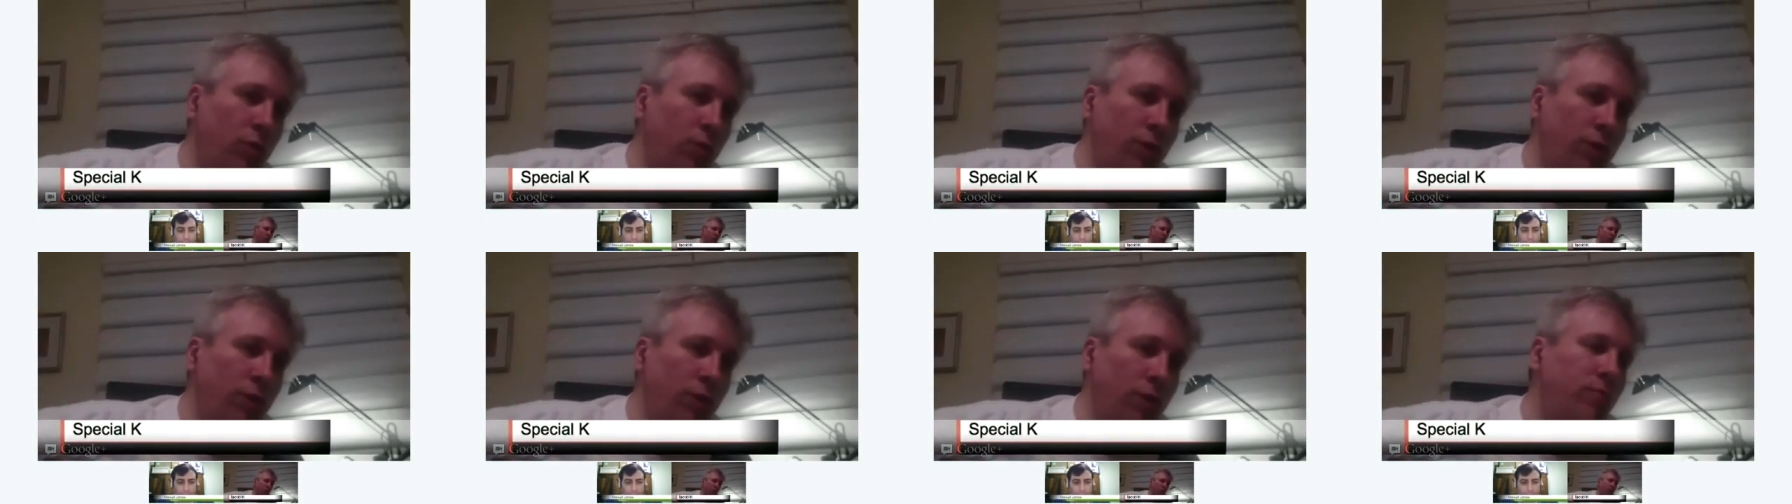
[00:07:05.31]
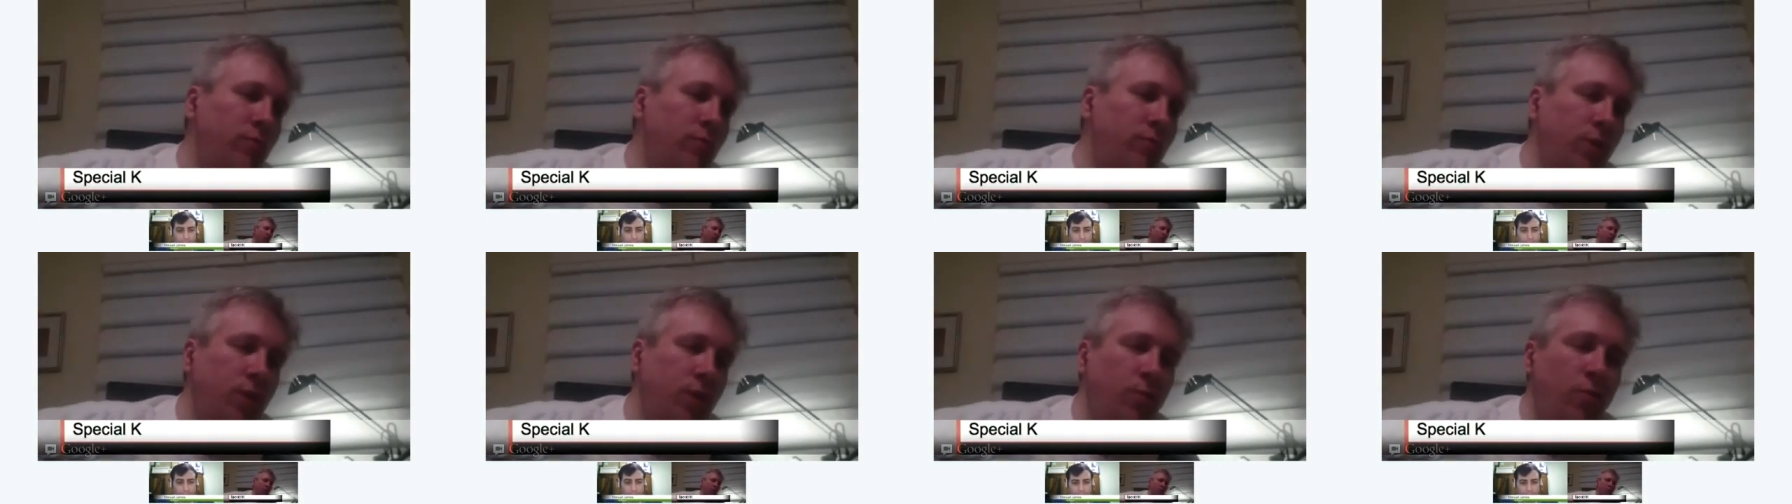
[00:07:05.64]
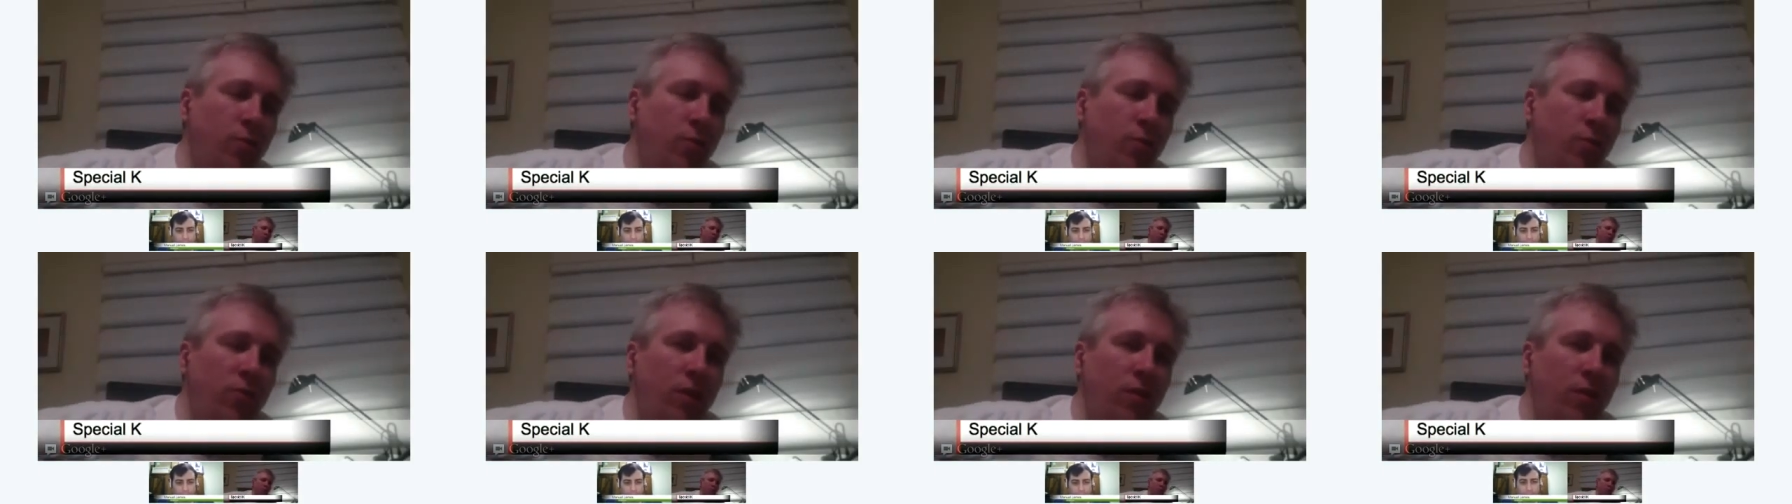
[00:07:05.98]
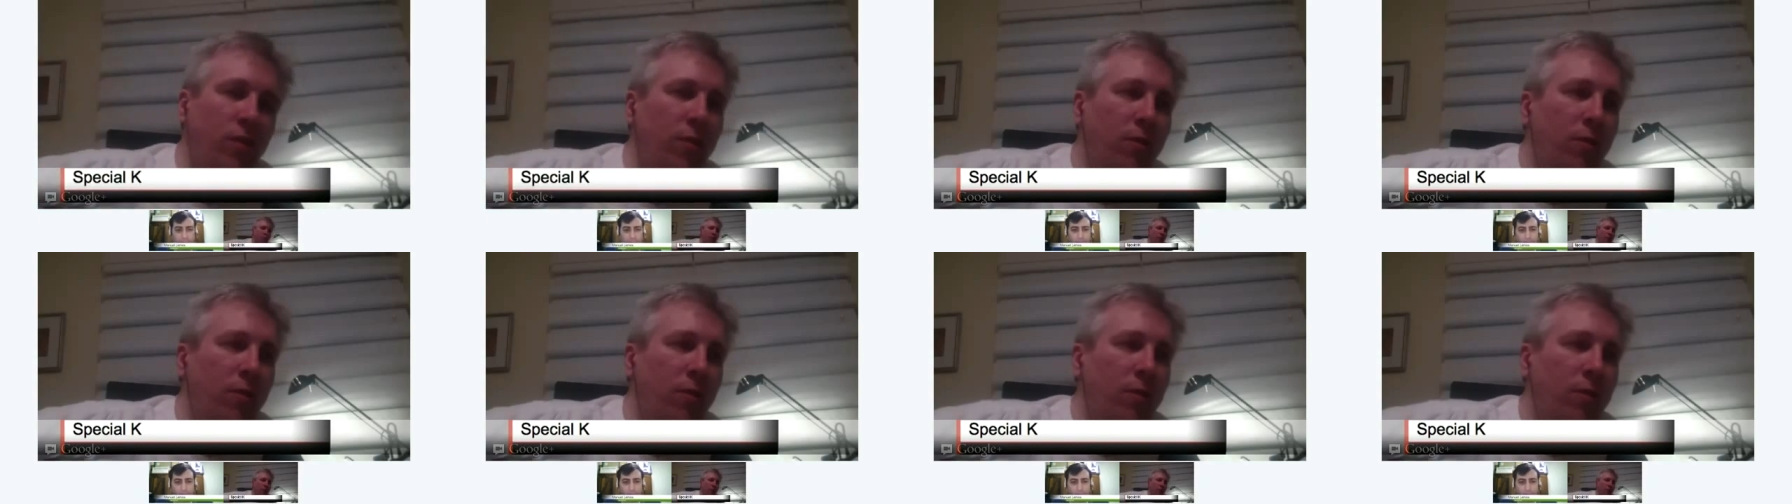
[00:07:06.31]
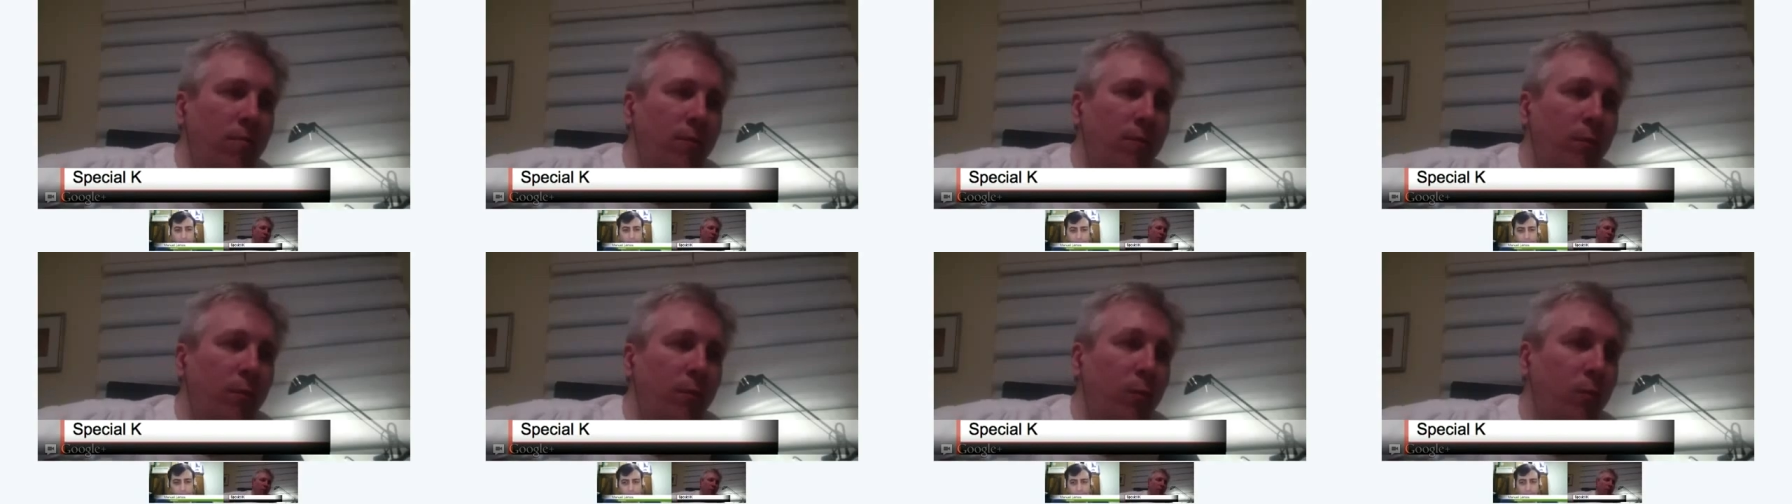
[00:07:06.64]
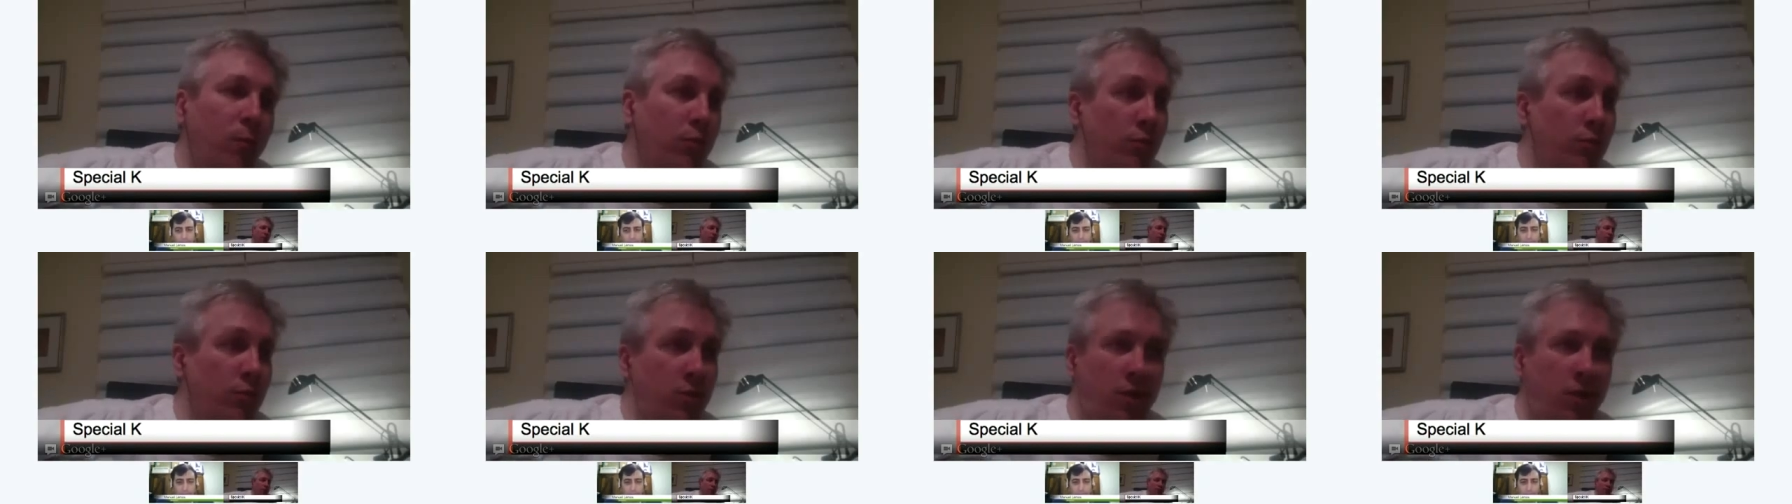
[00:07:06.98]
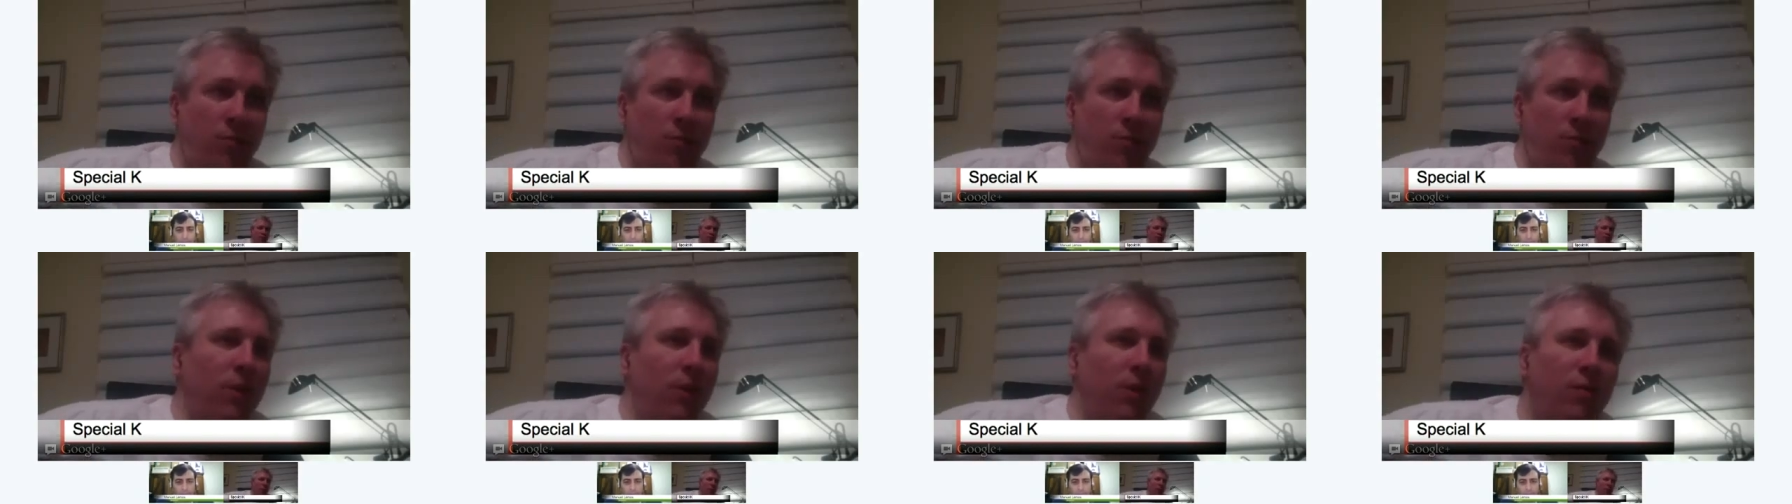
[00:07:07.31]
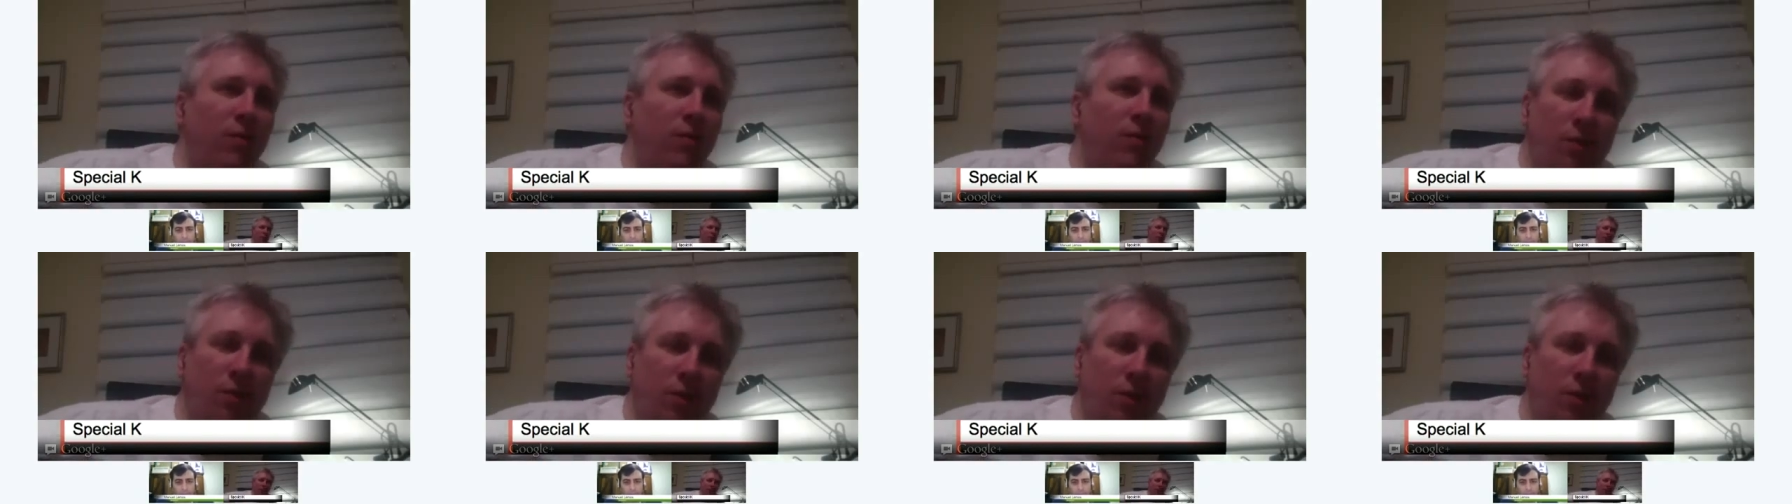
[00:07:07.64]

release of jQuery, which has been given to